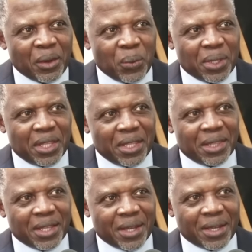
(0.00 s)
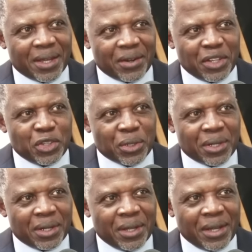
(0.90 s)
within the
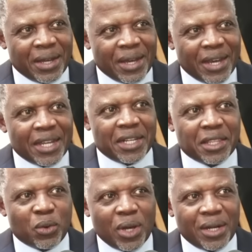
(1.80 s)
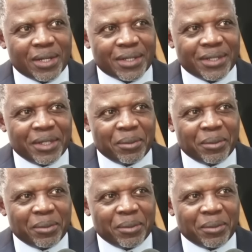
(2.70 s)
region, and in the world?